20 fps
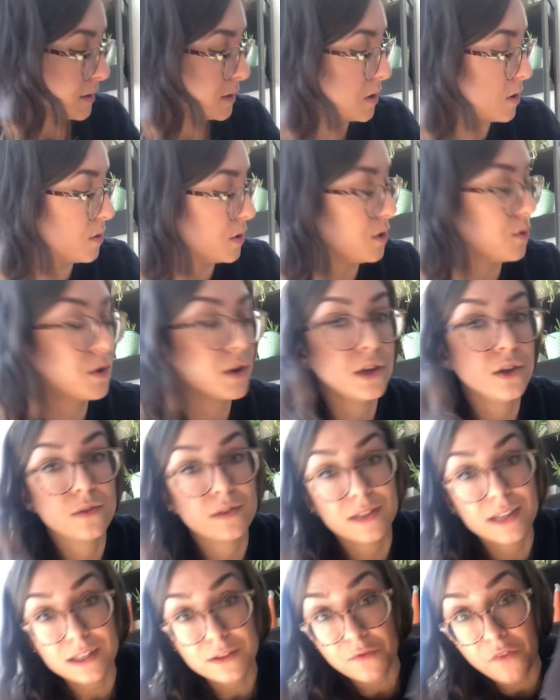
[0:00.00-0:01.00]
So you could
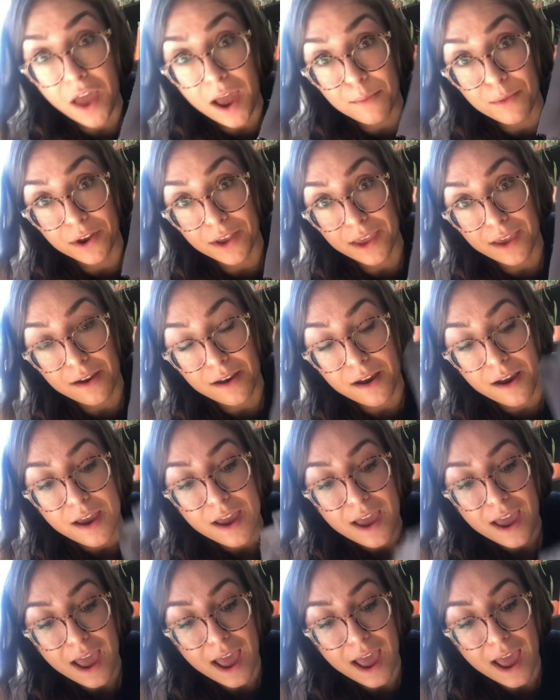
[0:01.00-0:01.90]
use this fabric here,